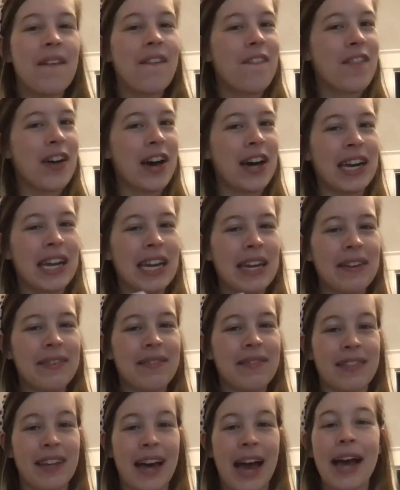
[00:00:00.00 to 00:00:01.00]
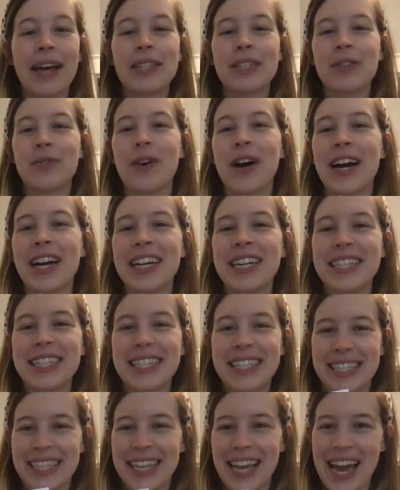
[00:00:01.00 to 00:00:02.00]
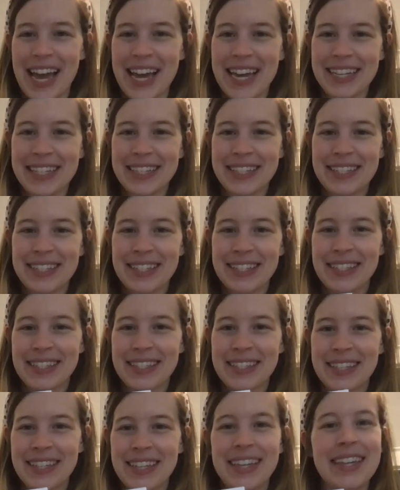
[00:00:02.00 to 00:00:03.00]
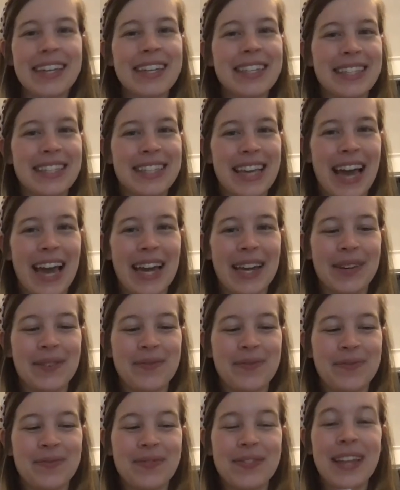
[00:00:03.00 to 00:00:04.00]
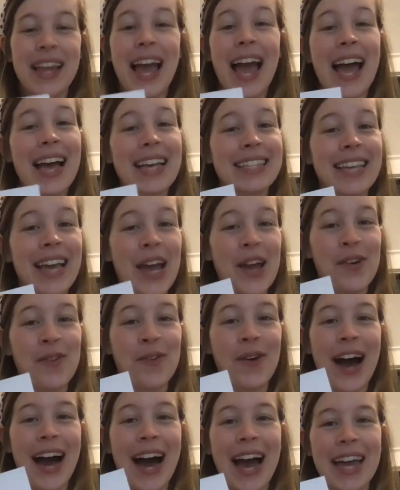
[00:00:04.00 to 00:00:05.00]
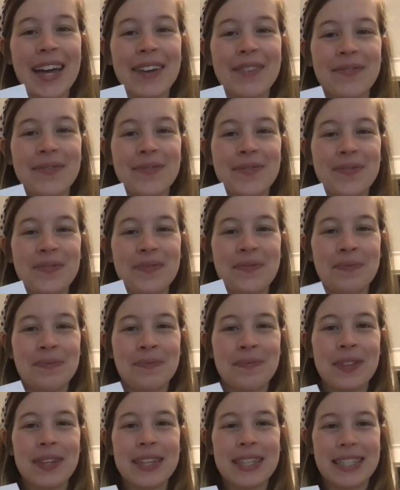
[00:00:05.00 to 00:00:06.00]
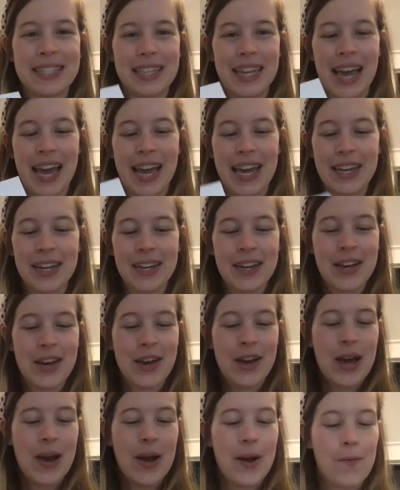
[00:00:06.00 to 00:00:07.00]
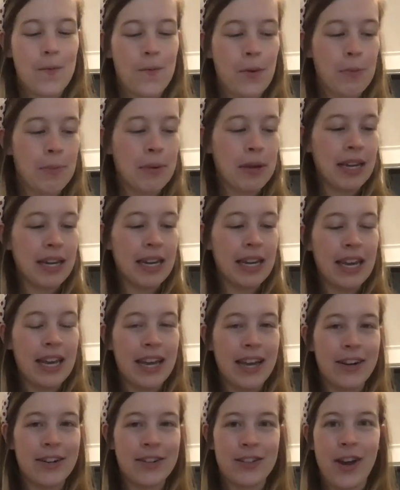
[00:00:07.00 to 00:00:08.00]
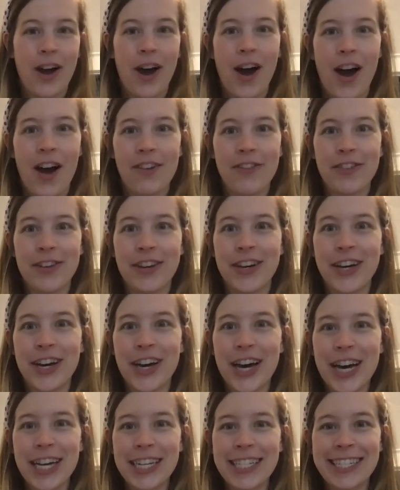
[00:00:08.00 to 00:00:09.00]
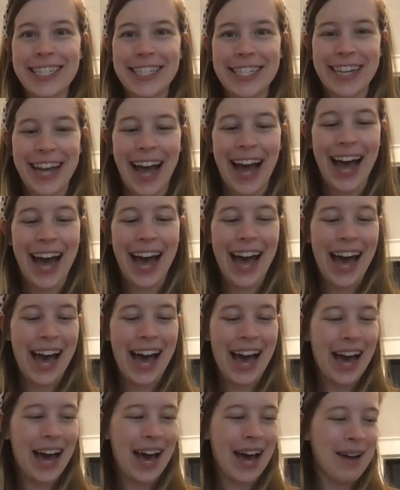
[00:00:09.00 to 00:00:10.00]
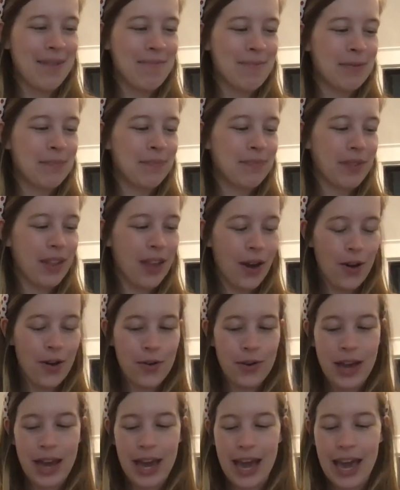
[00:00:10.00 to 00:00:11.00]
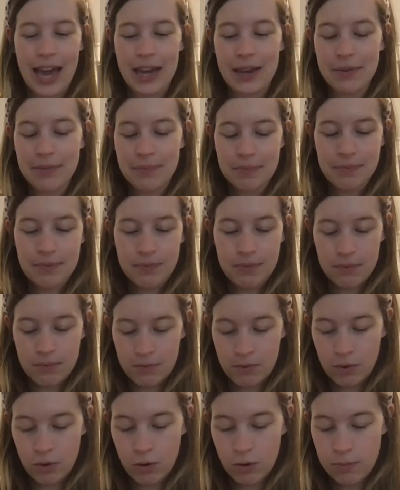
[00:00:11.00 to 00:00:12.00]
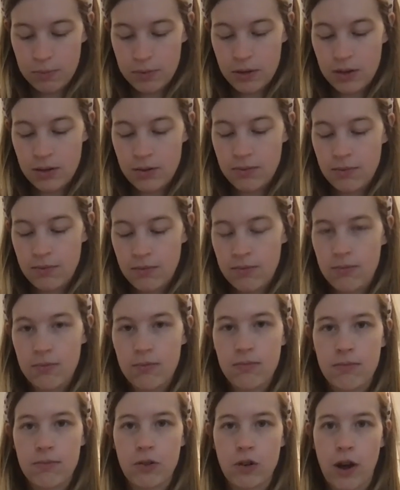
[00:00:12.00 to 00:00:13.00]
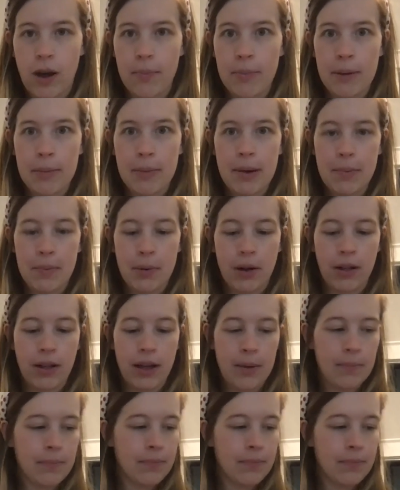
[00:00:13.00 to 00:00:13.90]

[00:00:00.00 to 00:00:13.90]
Funny. Last one, say. Say. Say. Say. Repeating ears off. Good job. Okay. Oops. Dropped my paperclip.